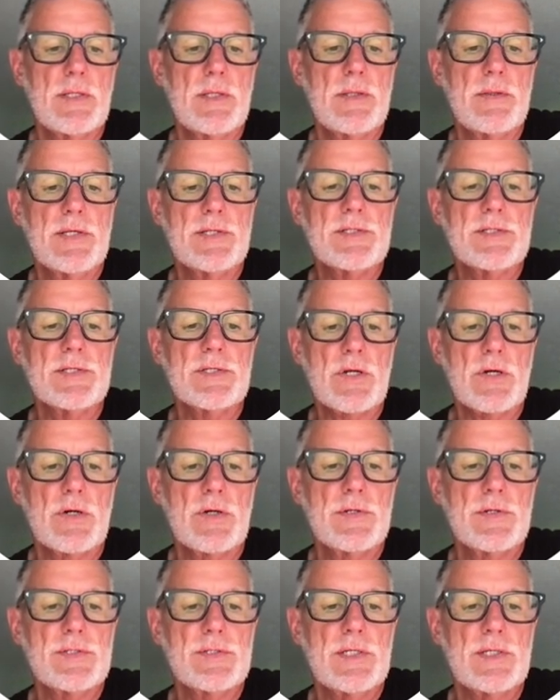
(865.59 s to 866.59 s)
This is
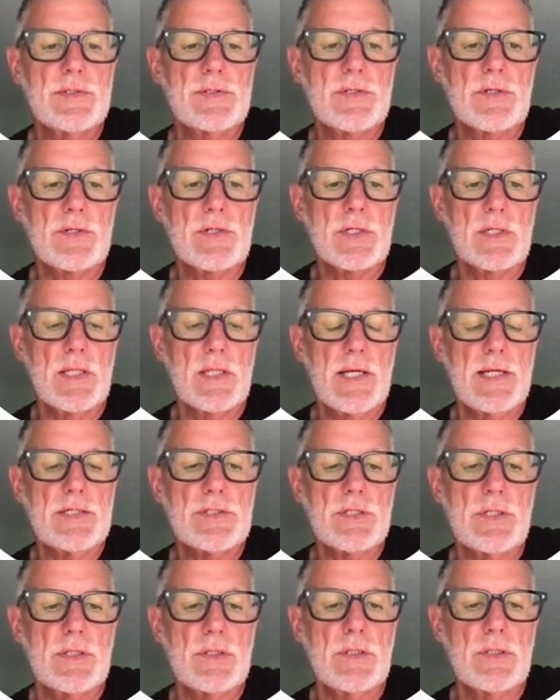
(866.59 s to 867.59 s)
currency in
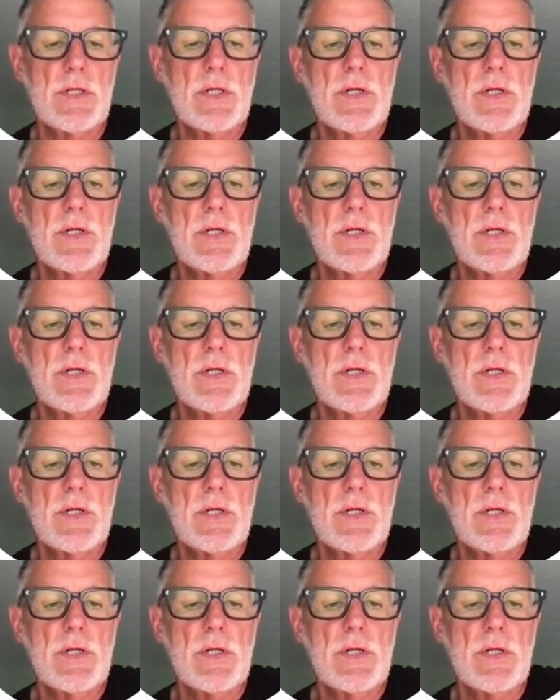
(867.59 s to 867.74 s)
circulation.